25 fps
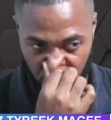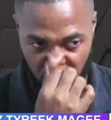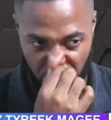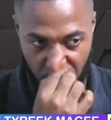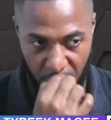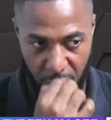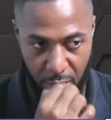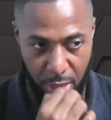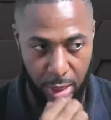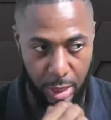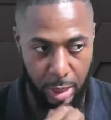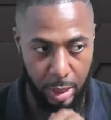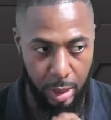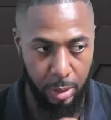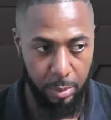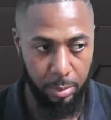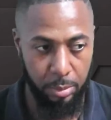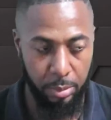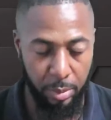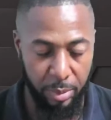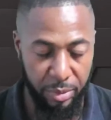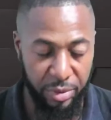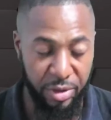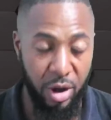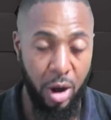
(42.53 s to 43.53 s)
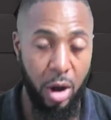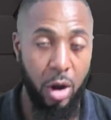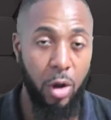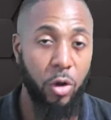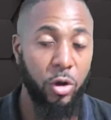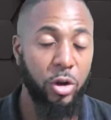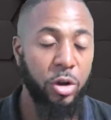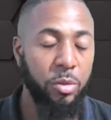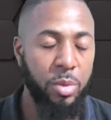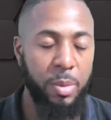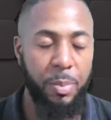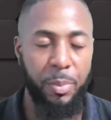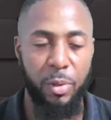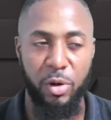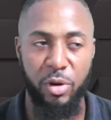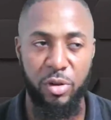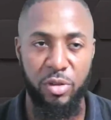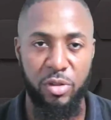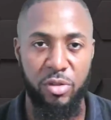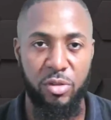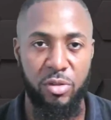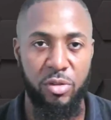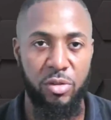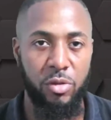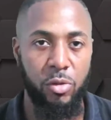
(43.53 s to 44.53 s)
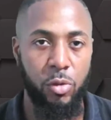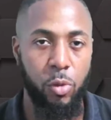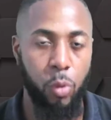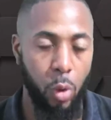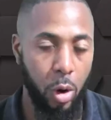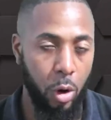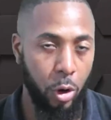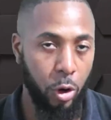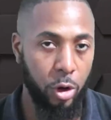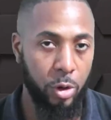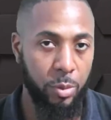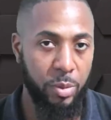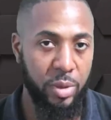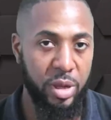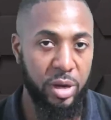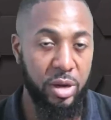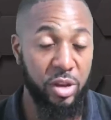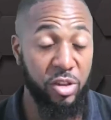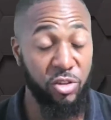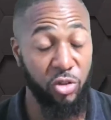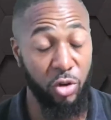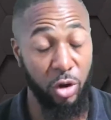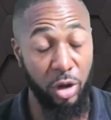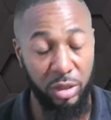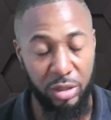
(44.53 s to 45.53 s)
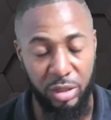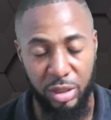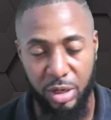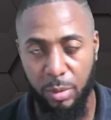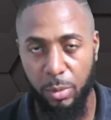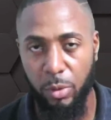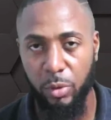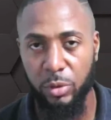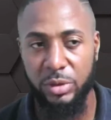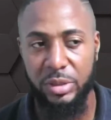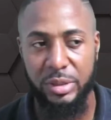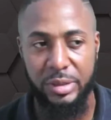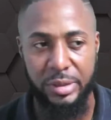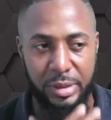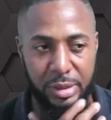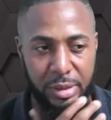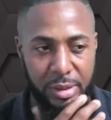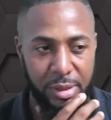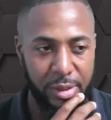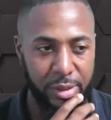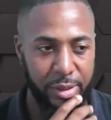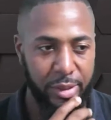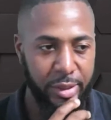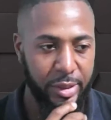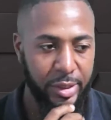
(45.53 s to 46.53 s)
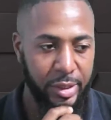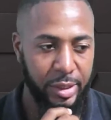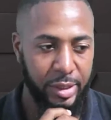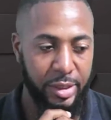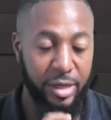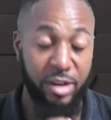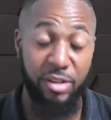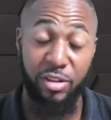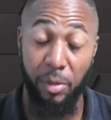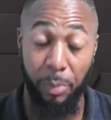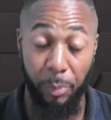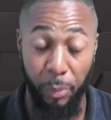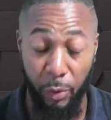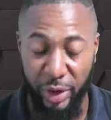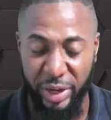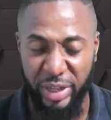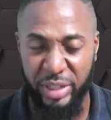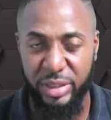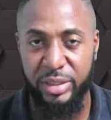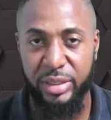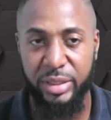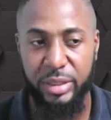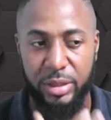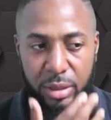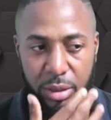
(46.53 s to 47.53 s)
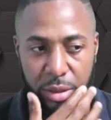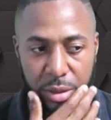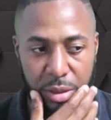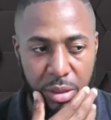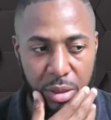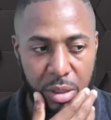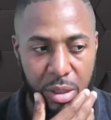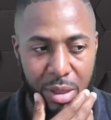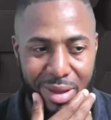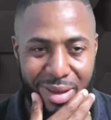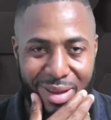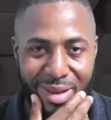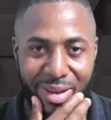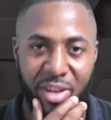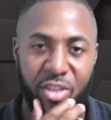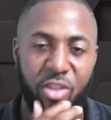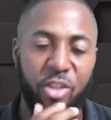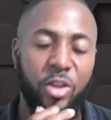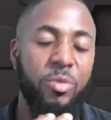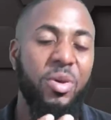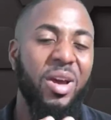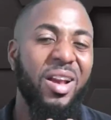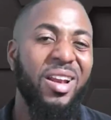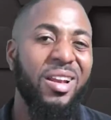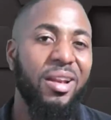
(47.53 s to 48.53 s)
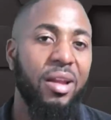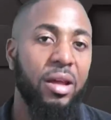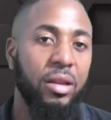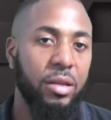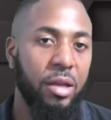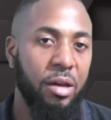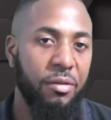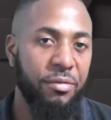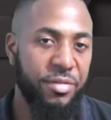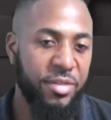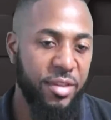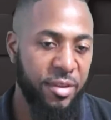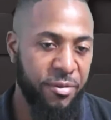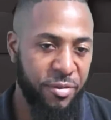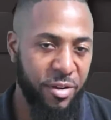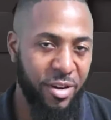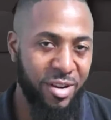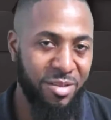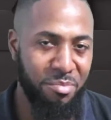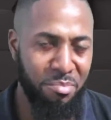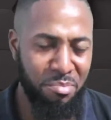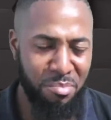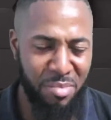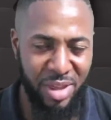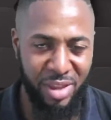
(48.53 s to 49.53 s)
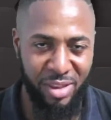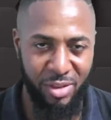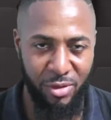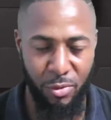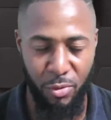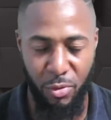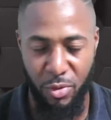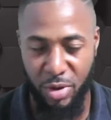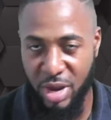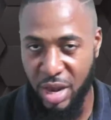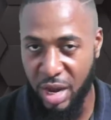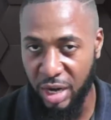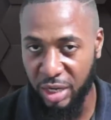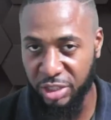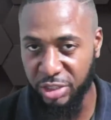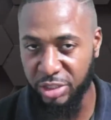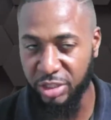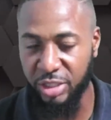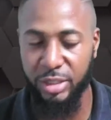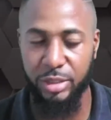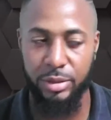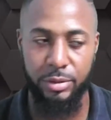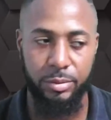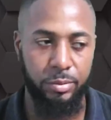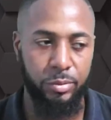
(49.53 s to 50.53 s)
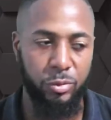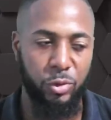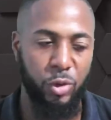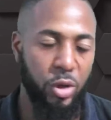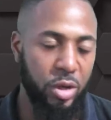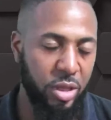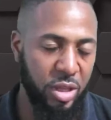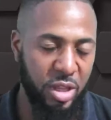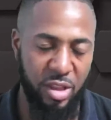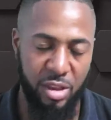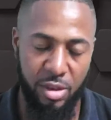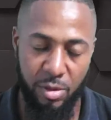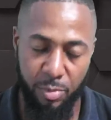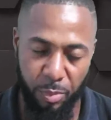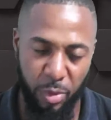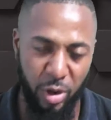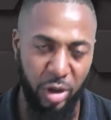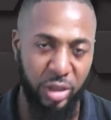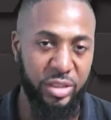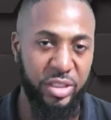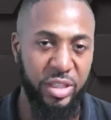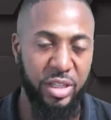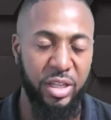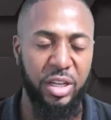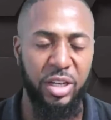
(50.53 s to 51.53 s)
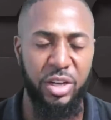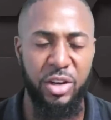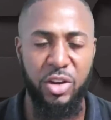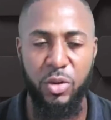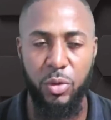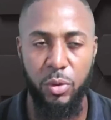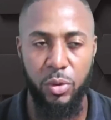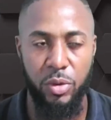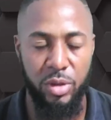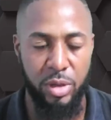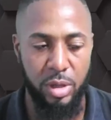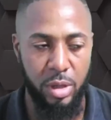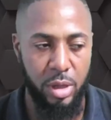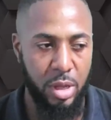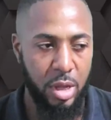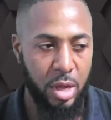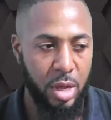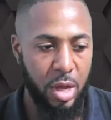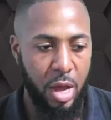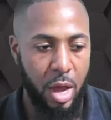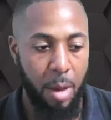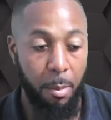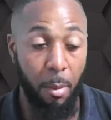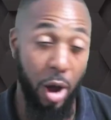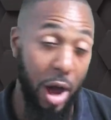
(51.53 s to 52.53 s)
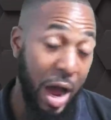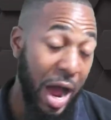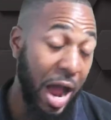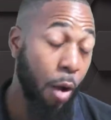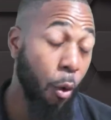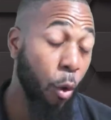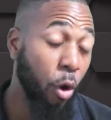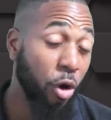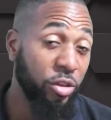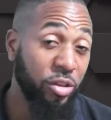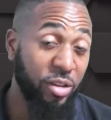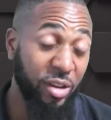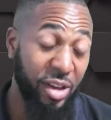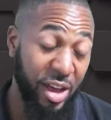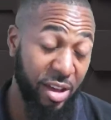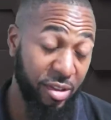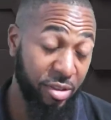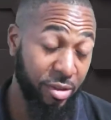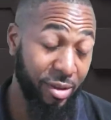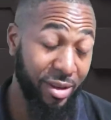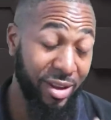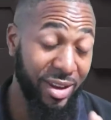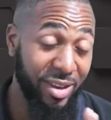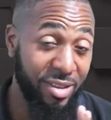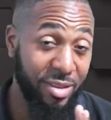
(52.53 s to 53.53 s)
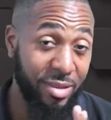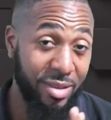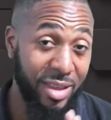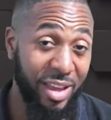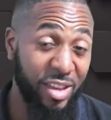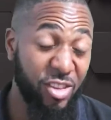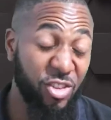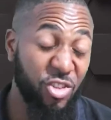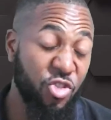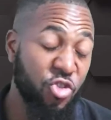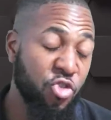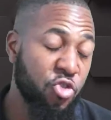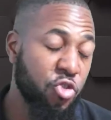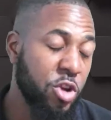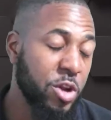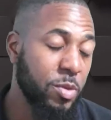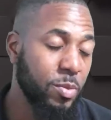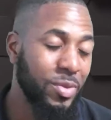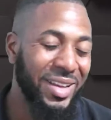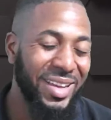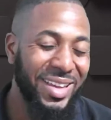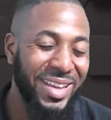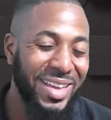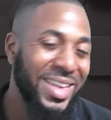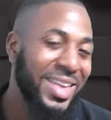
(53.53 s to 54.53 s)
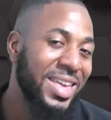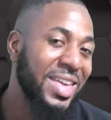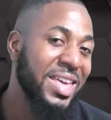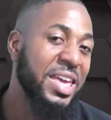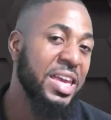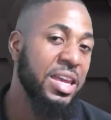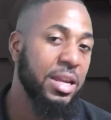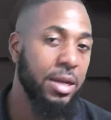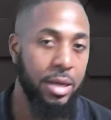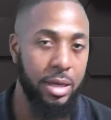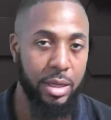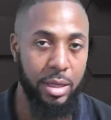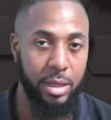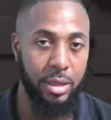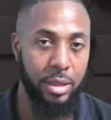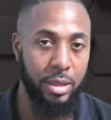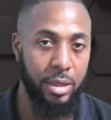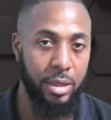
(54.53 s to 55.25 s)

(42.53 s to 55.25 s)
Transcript: There are going to be persons who are going to be distraughted about it, disappointed. There's going to be a lot of different mixed reaction to this particular news. But I want you guys to listen extremely keenly